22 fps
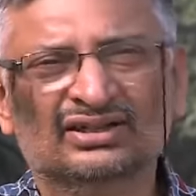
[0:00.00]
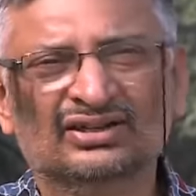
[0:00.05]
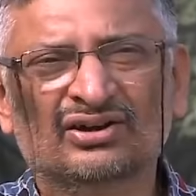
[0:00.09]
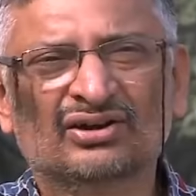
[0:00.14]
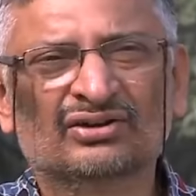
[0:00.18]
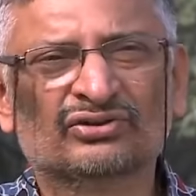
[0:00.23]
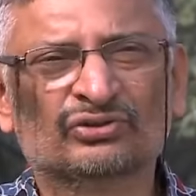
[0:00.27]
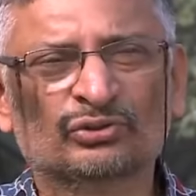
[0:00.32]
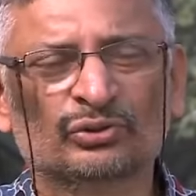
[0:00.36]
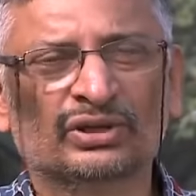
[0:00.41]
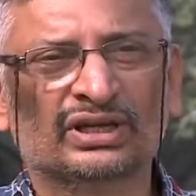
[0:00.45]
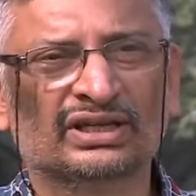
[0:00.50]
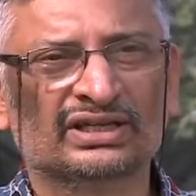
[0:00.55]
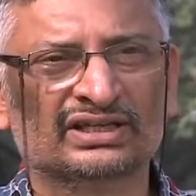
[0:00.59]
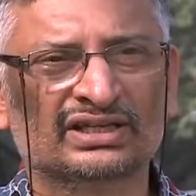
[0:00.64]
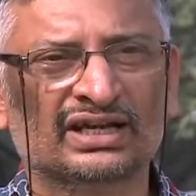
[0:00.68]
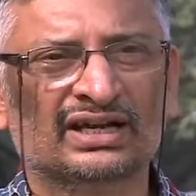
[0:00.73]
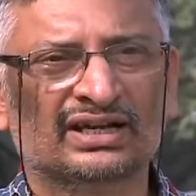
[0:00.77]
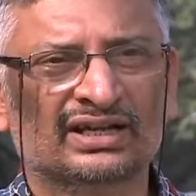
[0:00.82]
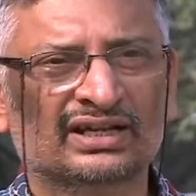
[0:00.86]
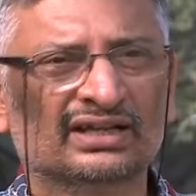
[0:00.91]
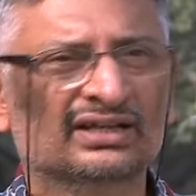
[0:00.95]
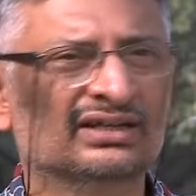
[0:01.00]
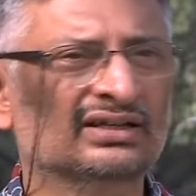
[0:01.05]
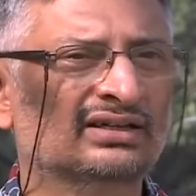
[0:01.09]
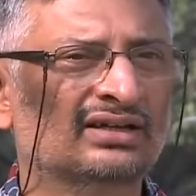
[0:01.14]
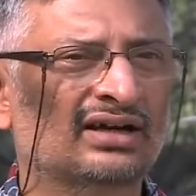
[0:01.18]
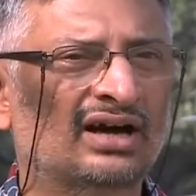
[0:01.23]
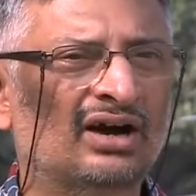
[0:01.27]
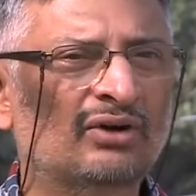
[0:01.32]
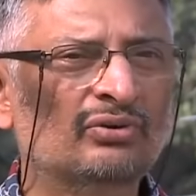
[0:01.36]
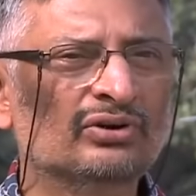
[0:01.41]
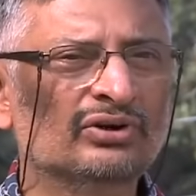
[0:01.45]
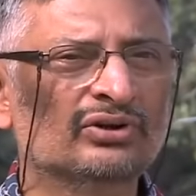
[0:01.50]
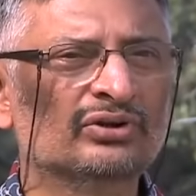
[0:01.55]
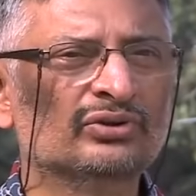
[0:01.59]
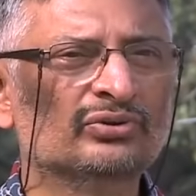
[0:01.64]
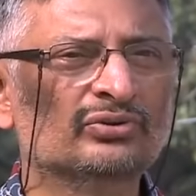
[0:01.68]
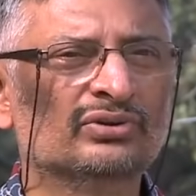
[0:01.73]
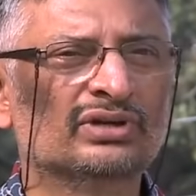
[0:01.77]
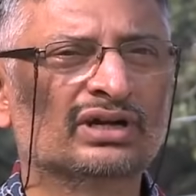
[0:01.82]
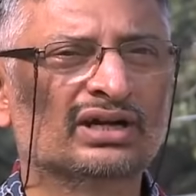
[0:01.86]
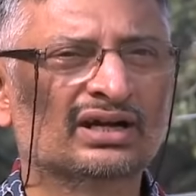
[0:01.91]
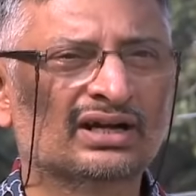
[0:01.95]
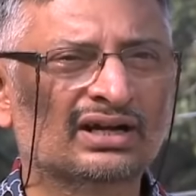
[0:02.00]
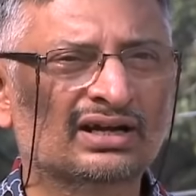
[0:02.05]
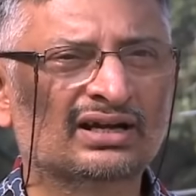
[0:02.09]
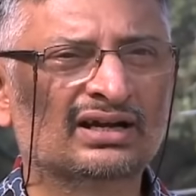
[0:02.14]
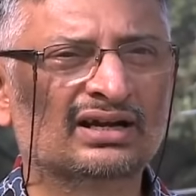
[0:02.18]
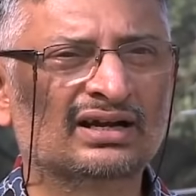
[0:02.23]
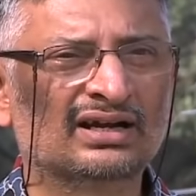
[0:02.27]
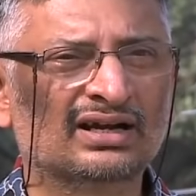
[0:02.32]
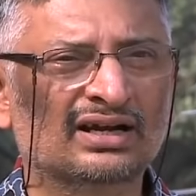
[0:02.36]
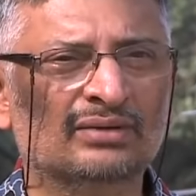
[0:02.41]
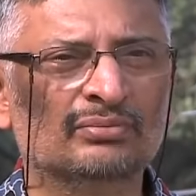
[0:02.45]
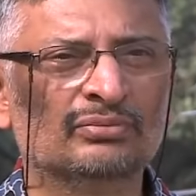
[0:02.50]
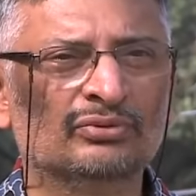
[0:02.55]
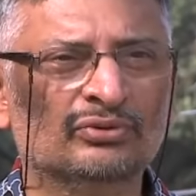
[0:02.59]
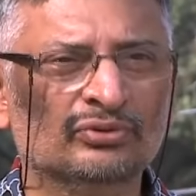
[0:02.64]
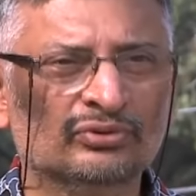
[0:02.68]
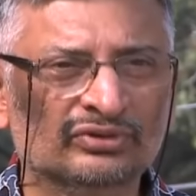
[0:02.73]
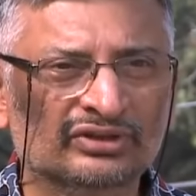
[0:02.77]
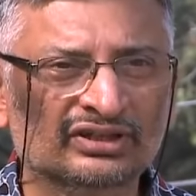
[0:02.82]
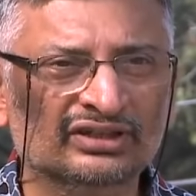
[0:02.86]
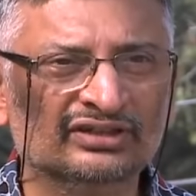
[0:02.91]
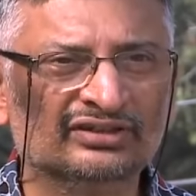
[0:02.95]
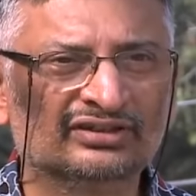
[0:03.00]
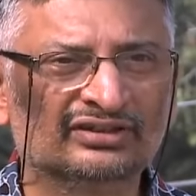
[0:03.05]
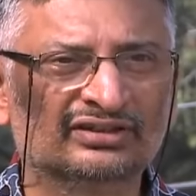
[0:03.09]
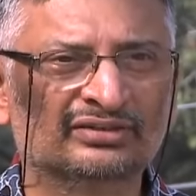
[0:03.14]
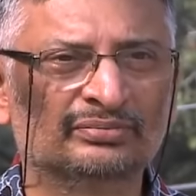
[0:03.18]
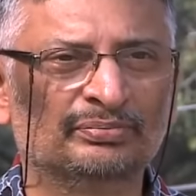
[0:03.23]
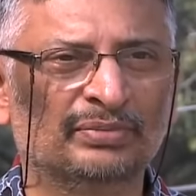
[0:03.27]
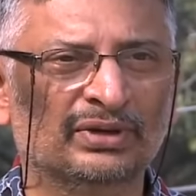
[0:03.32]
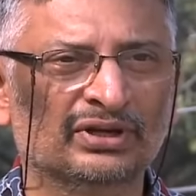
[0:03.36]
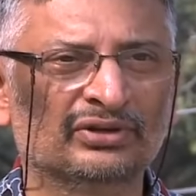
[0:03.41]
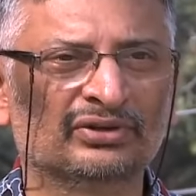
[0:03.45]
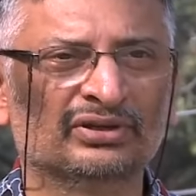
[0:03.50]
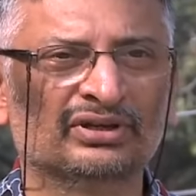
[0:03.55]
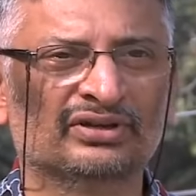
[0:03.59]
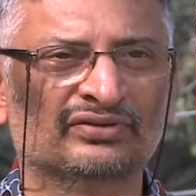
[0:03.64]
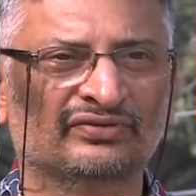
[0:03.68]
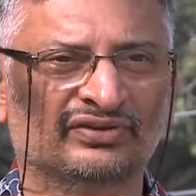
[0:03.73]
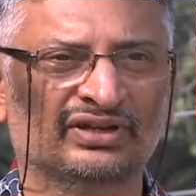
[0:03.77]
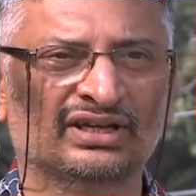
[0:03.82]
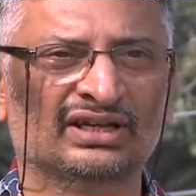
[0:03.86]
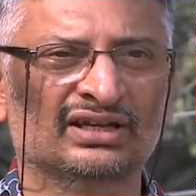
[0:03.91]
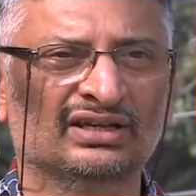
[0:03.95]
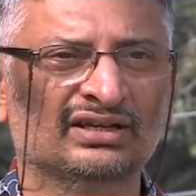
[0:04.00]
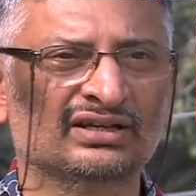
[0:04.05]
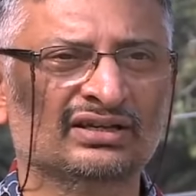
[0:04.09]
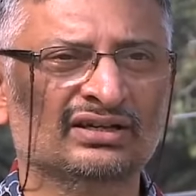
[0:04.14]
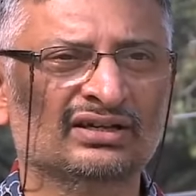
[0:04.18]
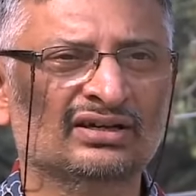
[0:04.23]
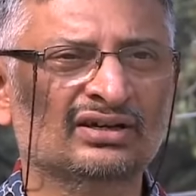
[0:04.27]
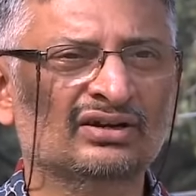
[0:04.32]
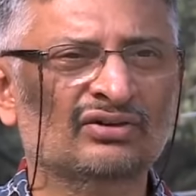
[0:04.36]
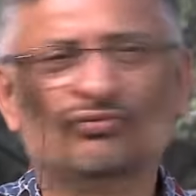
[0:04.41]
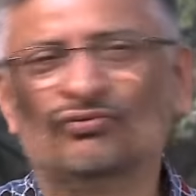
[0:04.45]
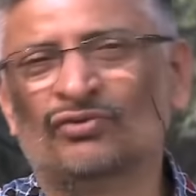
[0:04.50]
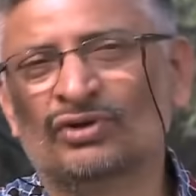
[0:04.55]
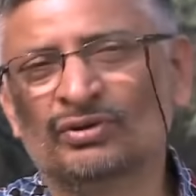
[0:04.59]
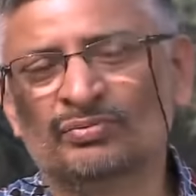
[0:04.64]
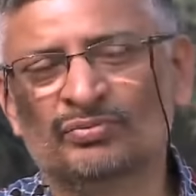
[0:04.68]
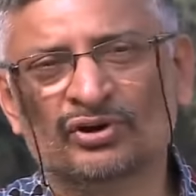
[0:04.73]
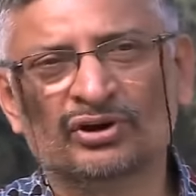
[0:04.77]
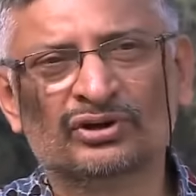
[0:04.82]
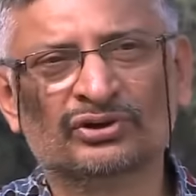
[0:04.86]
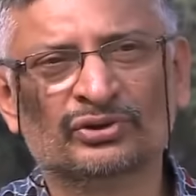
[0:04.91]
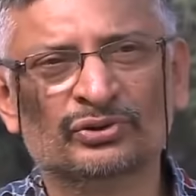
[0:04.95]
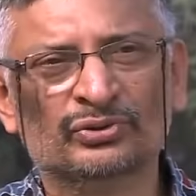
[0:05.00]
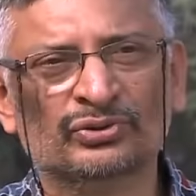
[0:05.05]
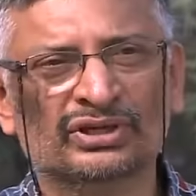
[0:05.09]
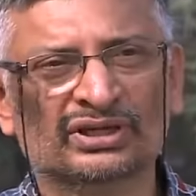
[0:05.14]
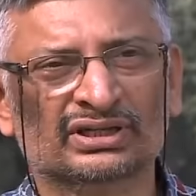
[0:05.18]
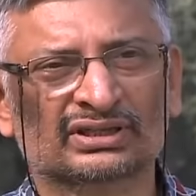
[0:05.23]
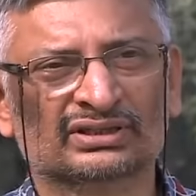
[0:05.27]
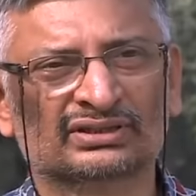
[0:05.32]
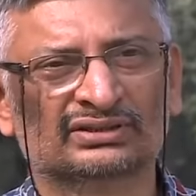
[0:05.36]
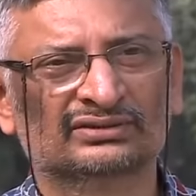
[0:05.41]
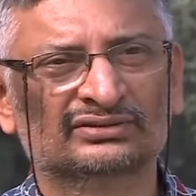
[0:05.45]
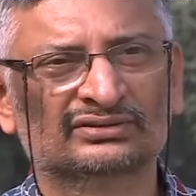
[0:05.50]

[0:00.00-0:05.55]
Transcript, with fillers: Not so enchanting. How did you come to this particular field? What brought you here?